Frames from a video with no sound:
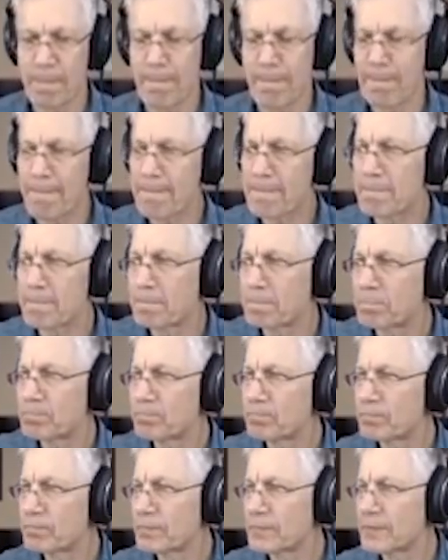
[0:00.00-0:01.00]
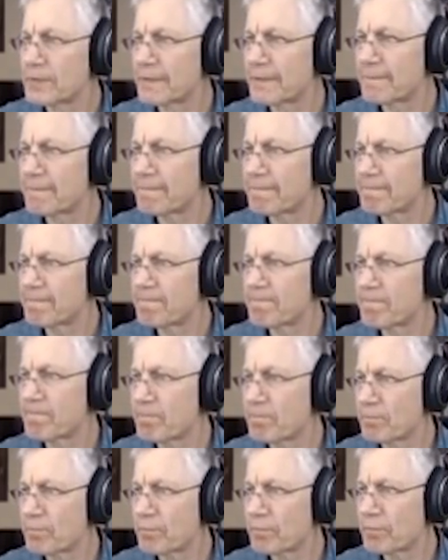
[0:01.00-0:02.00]

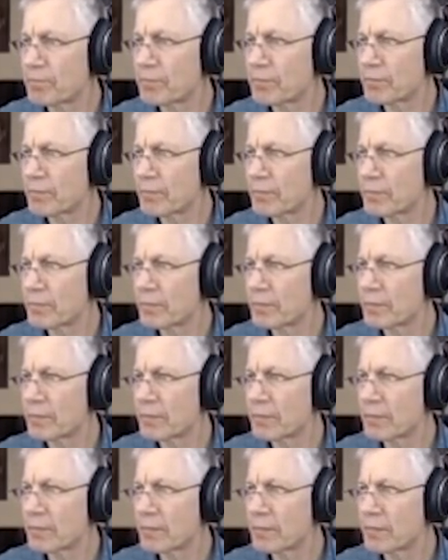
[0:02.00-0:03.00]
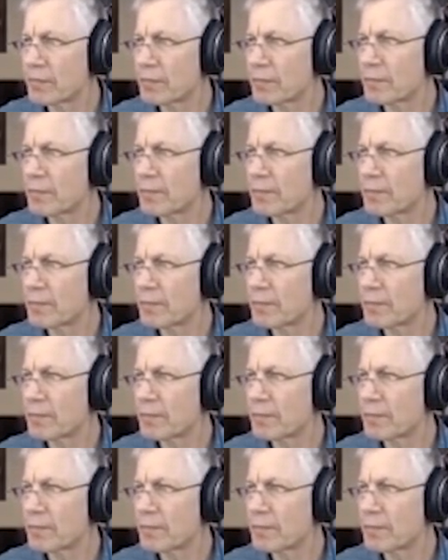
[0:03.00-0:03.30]
(not speaking)